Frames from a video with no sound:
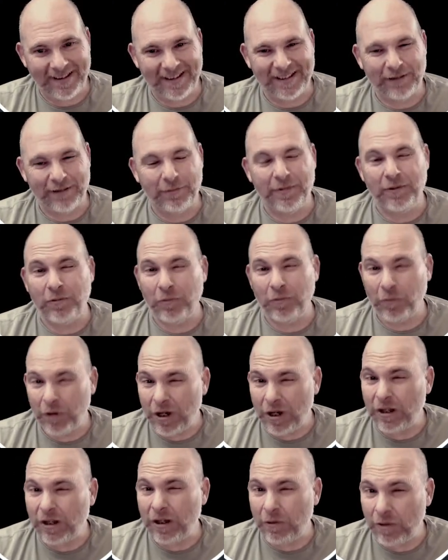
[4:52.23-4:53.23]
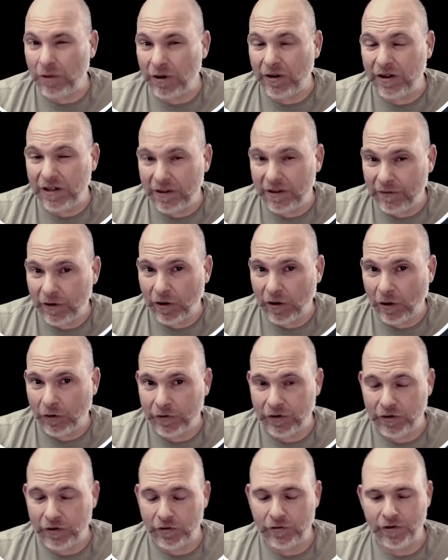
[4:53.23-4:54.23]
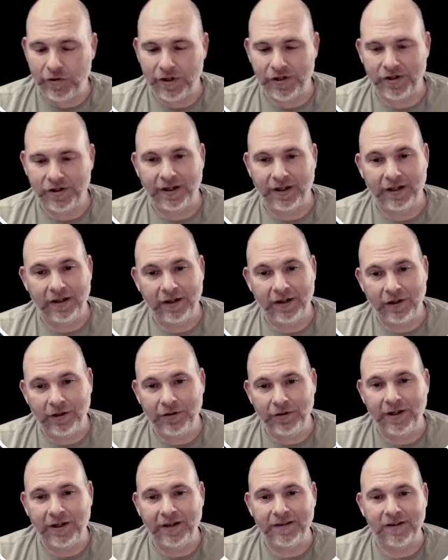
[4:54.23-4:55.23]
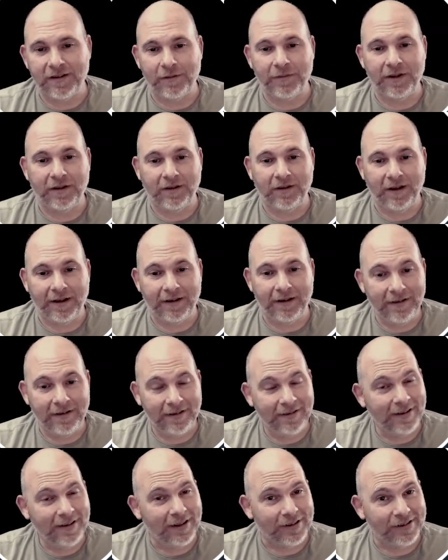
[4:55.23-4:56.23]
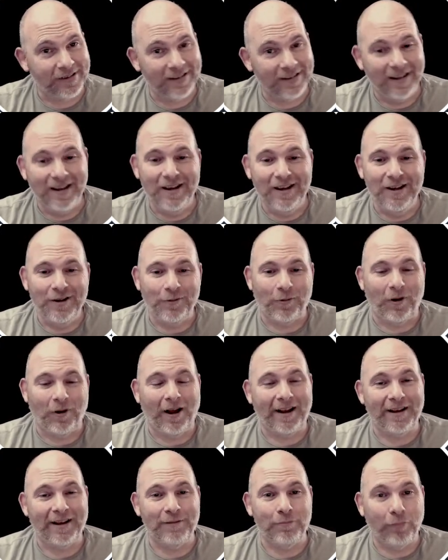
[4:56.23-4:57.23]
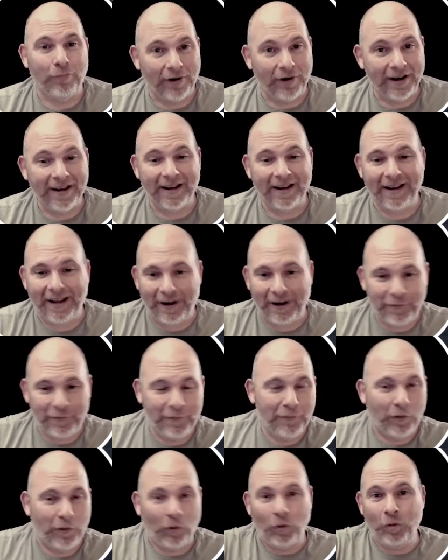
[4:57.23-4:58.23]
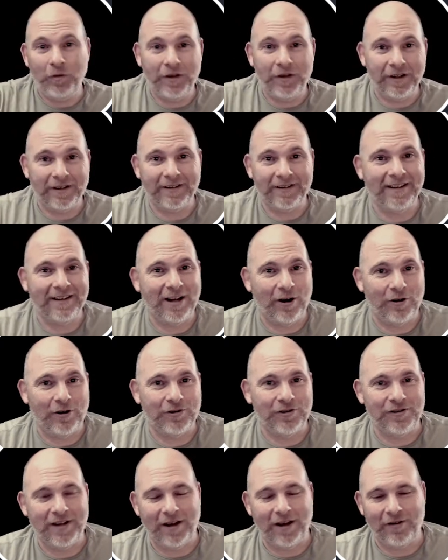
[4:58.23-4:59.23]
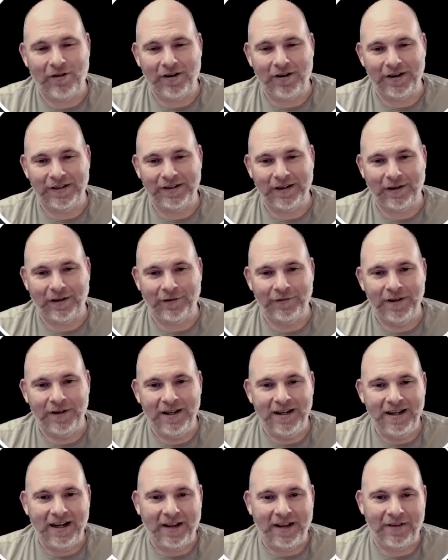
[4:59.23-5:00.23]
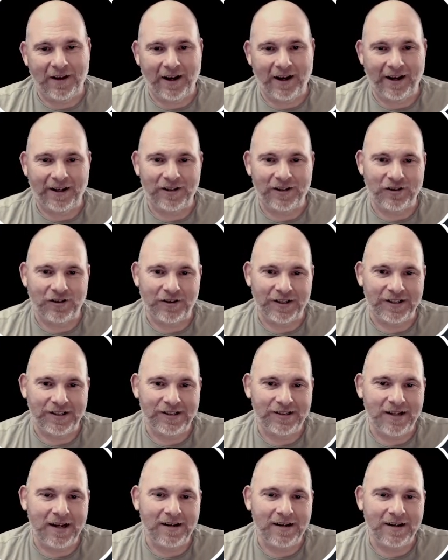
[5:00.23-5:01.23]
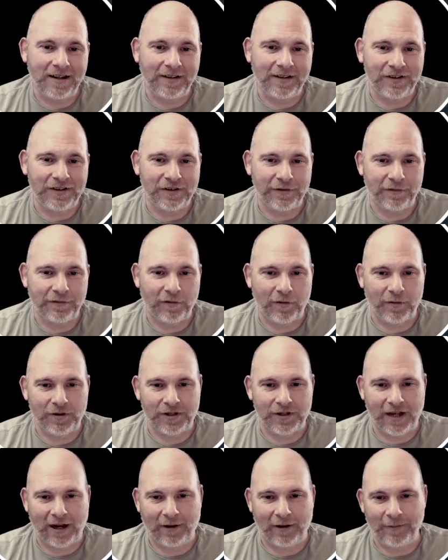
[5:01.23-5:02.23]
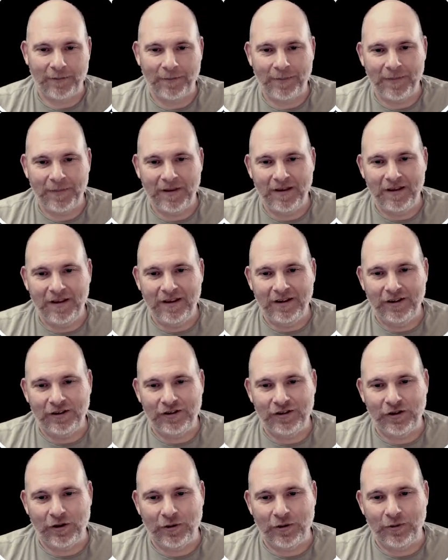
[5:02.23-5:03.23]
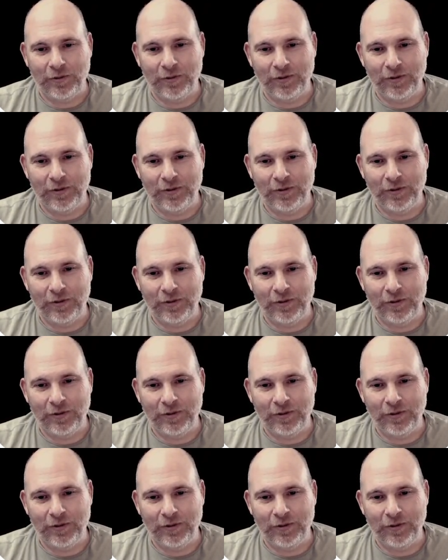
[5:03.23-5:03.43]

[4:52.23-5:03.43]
that would be really, really difficult to do traditionally, including something like this, where I can bring and fold the character down on itself, and then I can start extending these deformers out. So